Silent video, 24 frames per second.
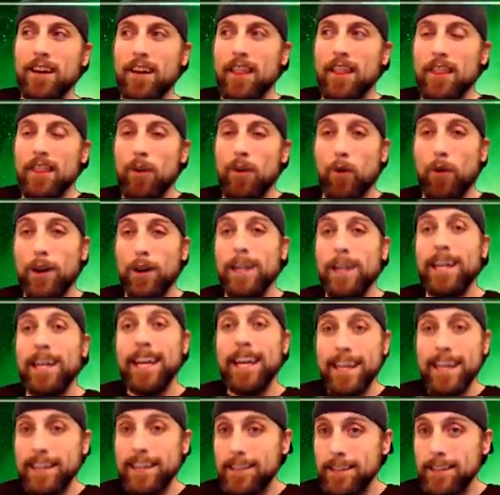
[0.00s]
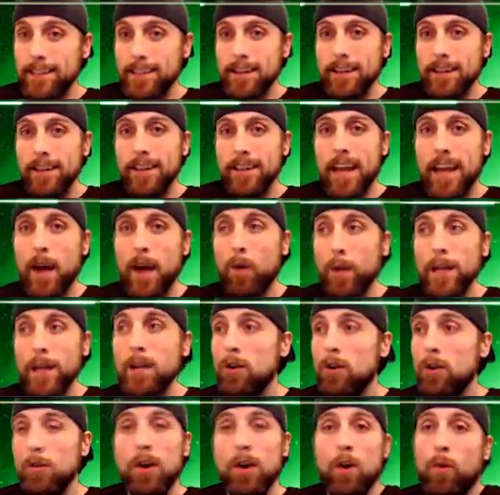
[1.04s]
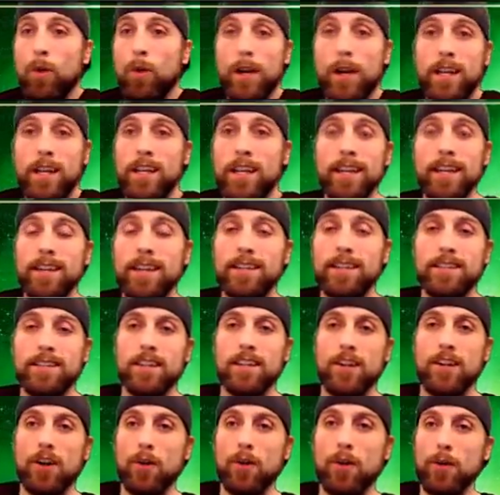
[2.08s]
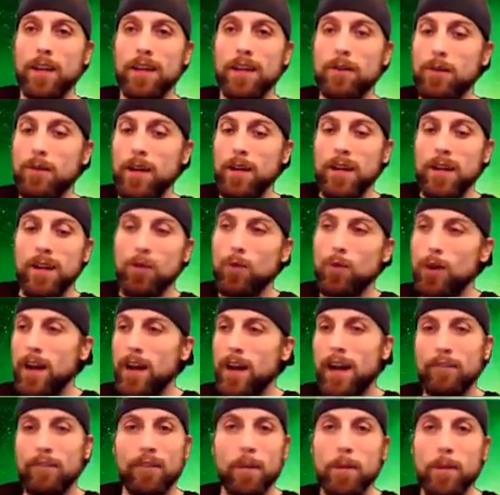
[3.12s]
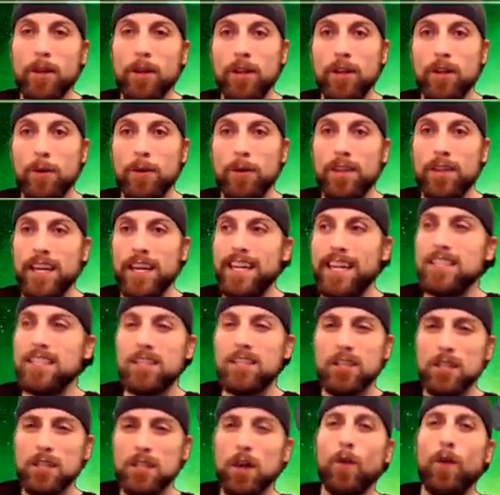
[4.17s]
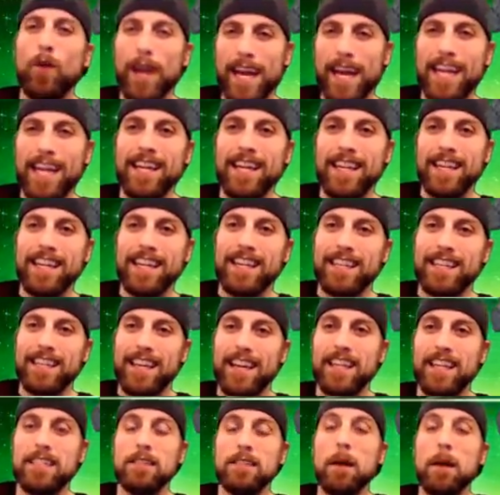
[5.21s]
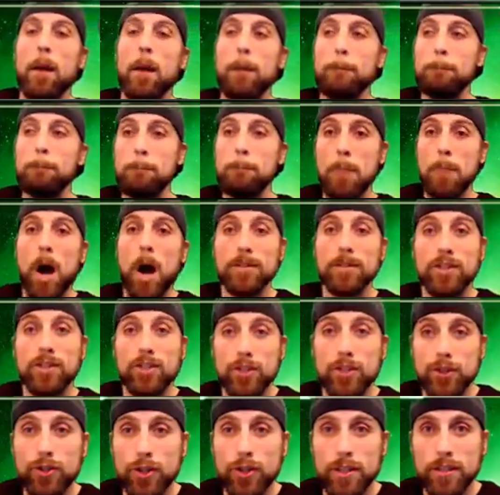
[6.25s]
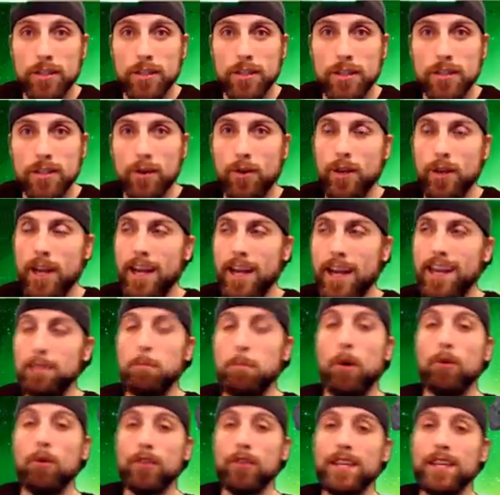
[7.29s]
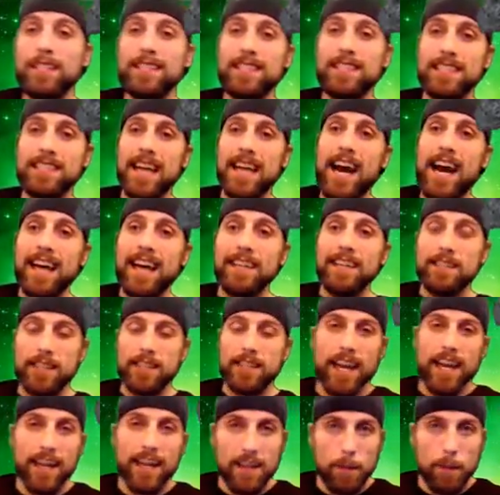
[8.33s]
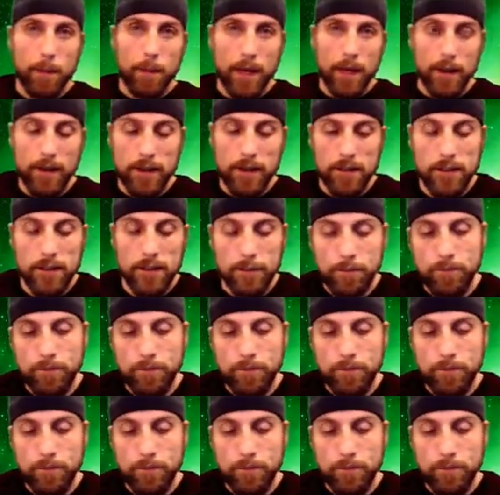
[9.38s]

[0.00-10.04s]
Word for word: or an it, that we don't know what it is, you know, we, we're not familiar with it. It's so alien that it's monstrous, okay? Both in size and appearance.